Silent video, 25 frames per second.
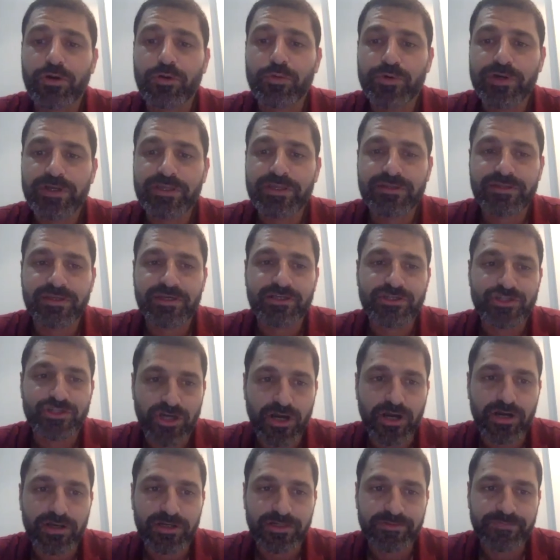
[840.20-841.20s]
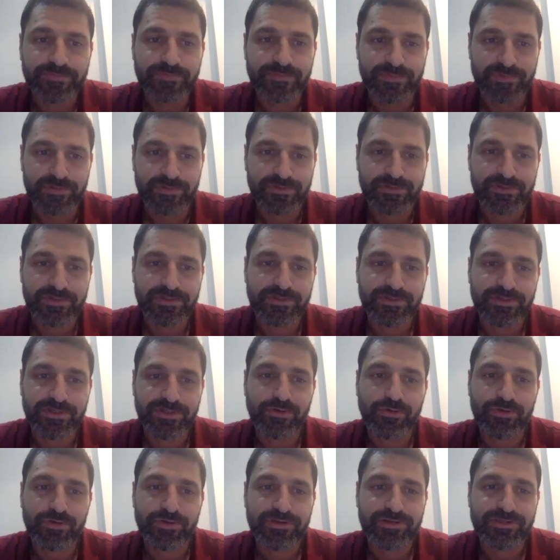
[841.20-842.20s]
with Charlie and
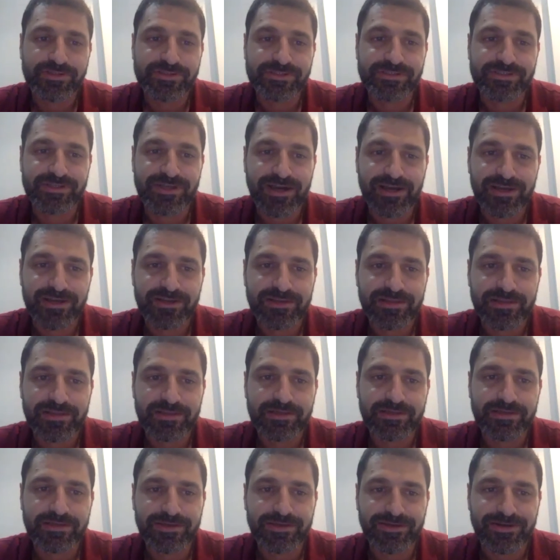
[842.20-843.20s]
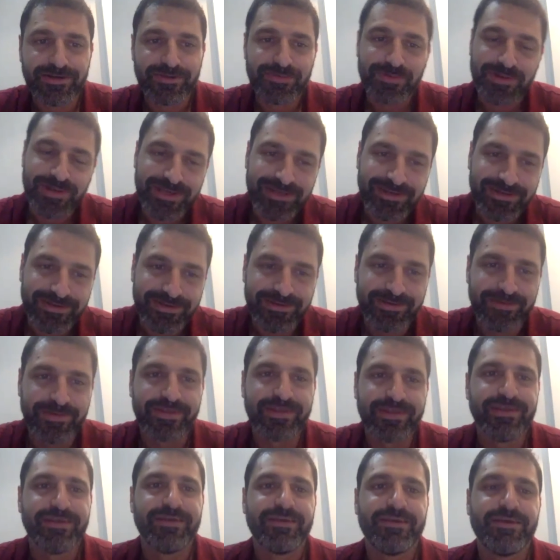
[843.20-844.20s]
on his Calendly link
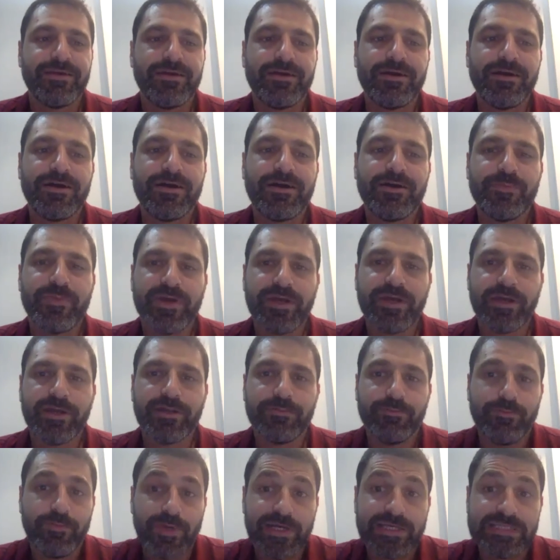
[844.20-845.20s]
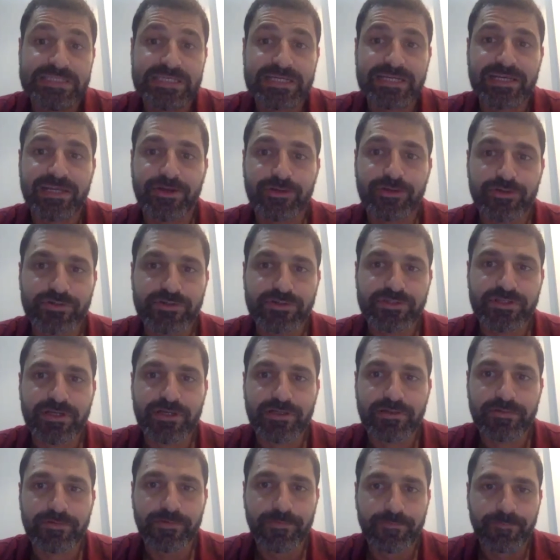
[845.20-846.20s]
and basically
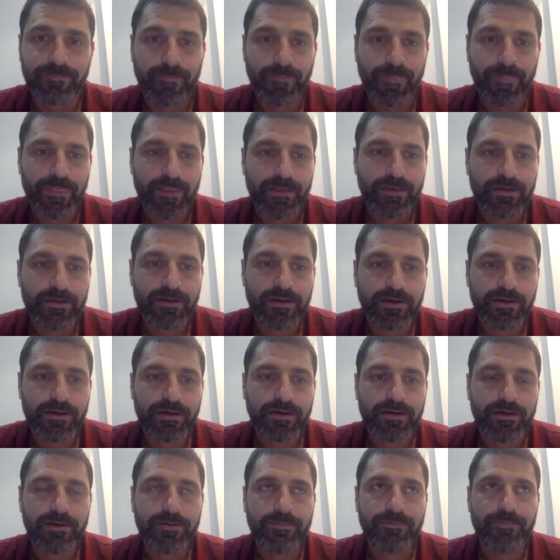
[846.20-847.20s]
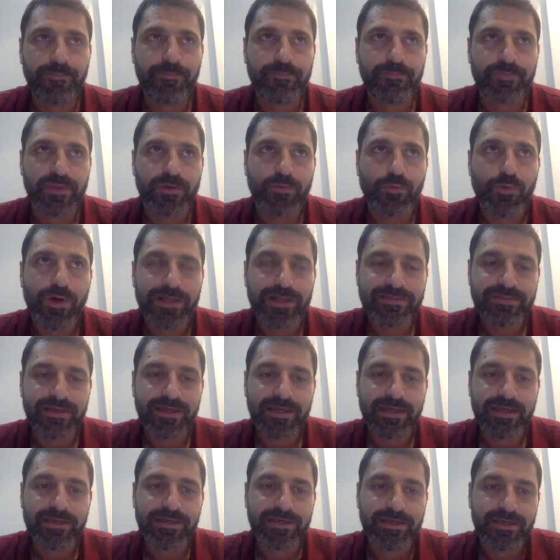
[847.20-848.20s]
understand what
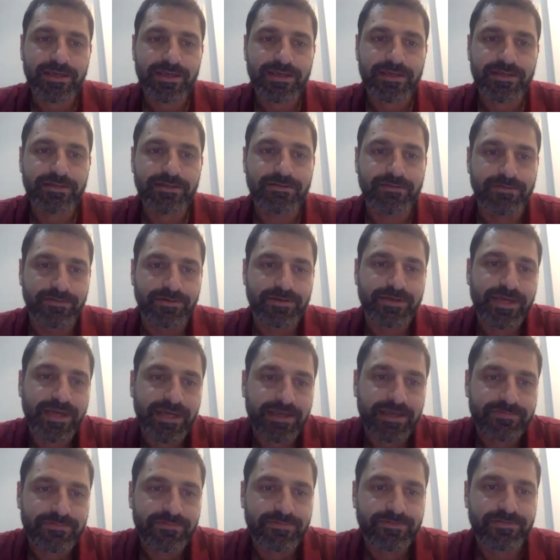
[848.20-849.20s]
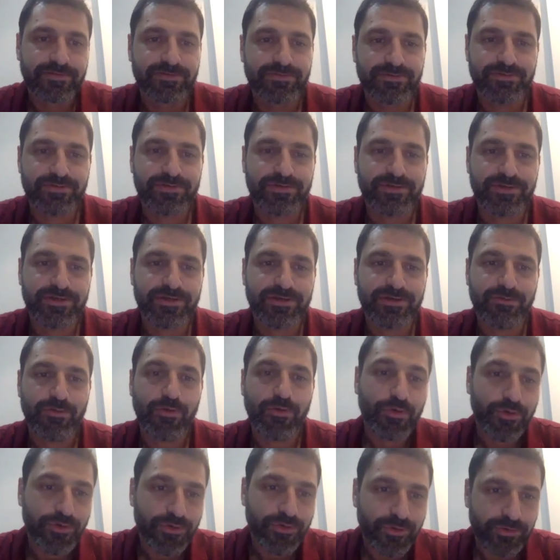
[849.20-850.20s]
they can get
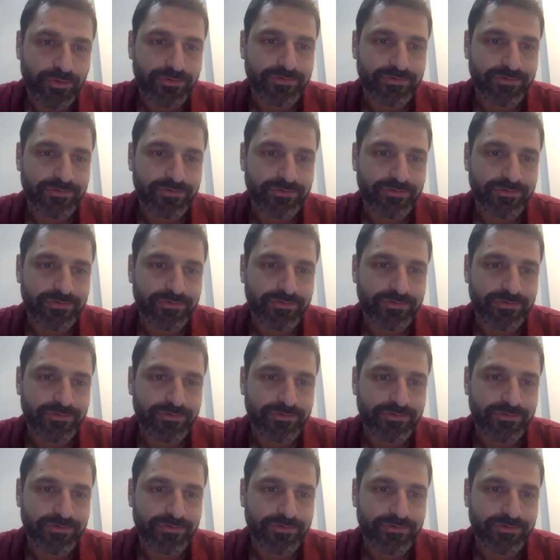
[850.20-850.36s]
or not.